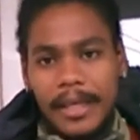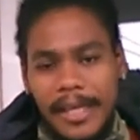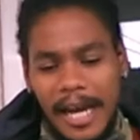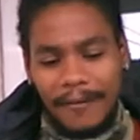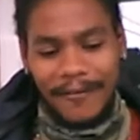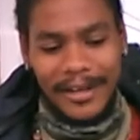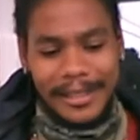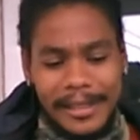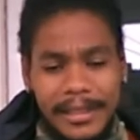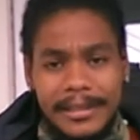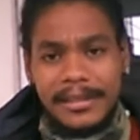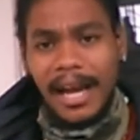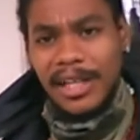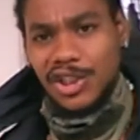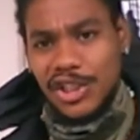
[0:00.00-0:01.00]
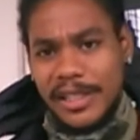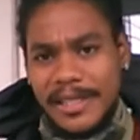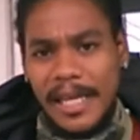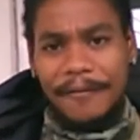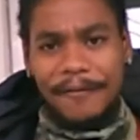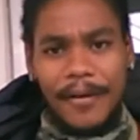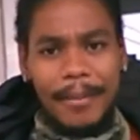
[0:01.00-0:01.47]
You have to detach
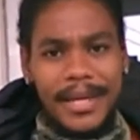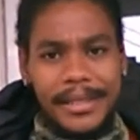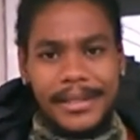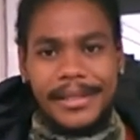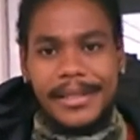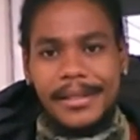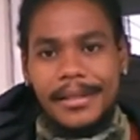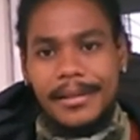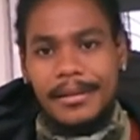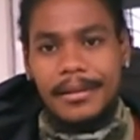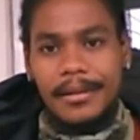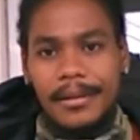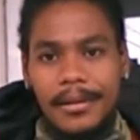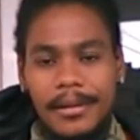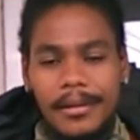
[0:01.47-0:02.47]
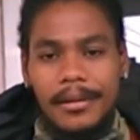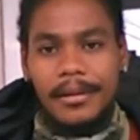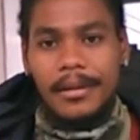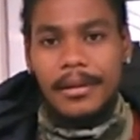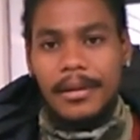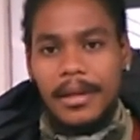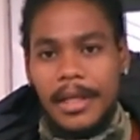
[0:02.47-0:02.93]
yourself from
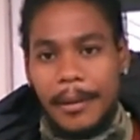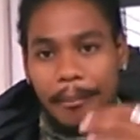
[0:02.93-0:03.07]
it.